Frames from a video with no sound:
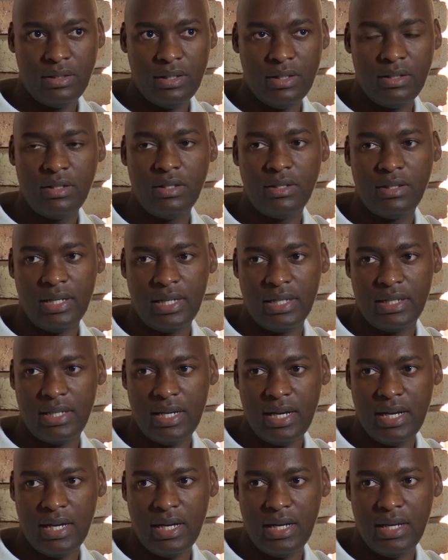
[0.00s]
churches that
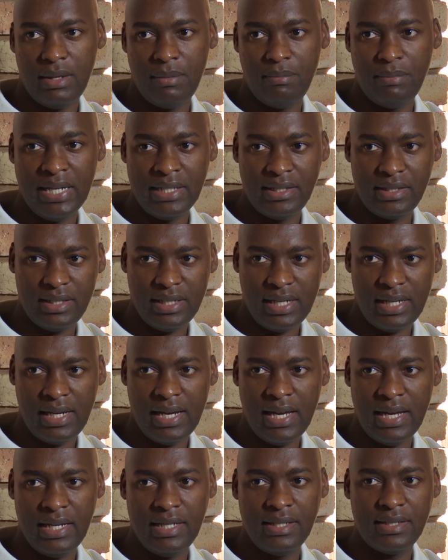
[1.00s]
are
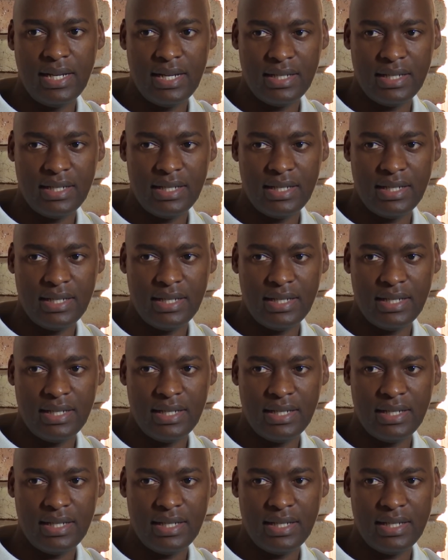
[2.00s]
marginalized,